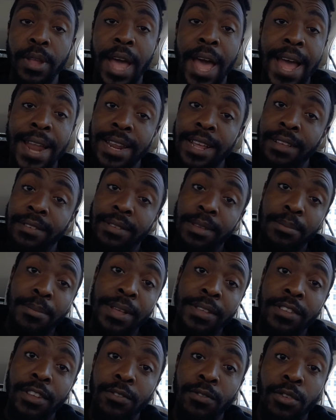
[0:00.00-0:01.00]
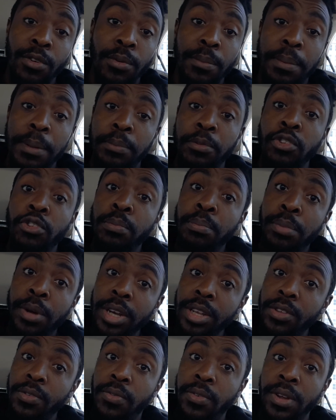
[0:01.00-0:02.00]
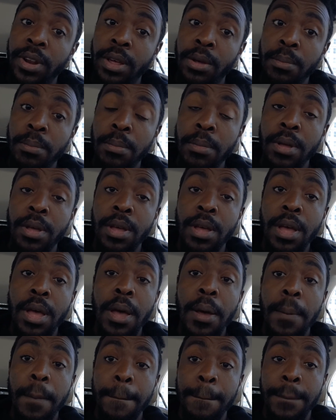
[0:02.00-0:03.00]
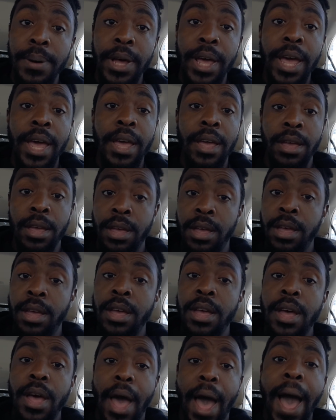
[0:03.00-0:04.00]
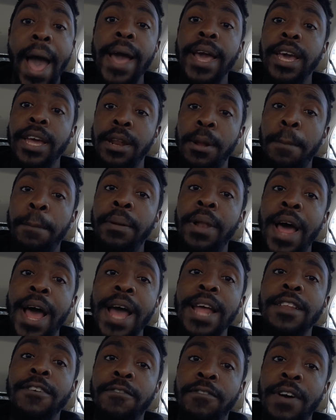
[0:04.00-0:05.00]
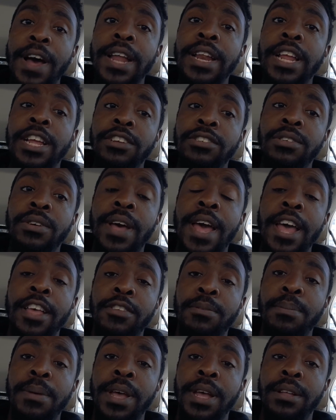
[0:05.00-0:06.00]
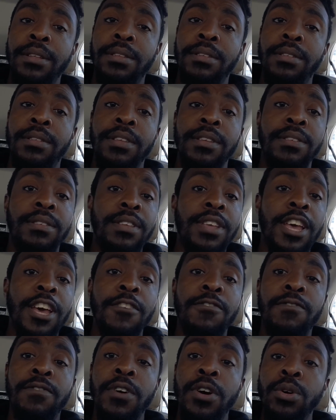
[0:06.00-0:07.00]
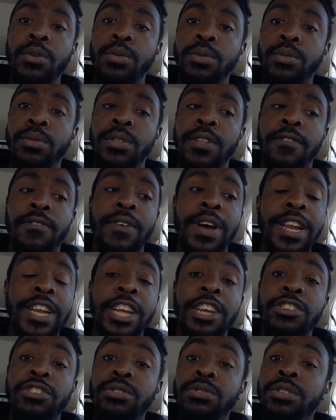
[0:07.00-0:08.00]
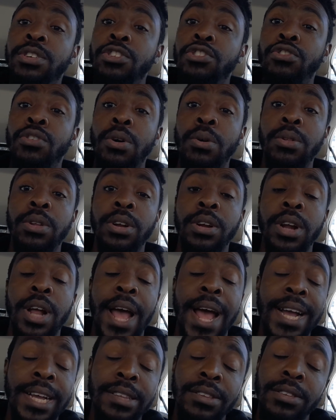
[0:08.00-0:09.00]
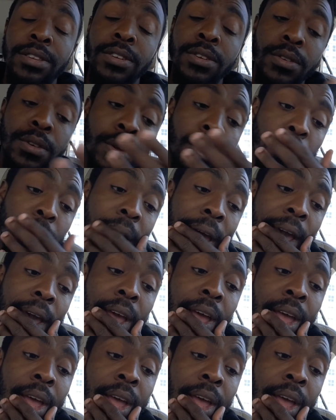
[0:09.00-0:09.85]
I didn't see myself doing people's books for them, but I can apply the financial aspect, the CFO, the financial controller. I can still do that,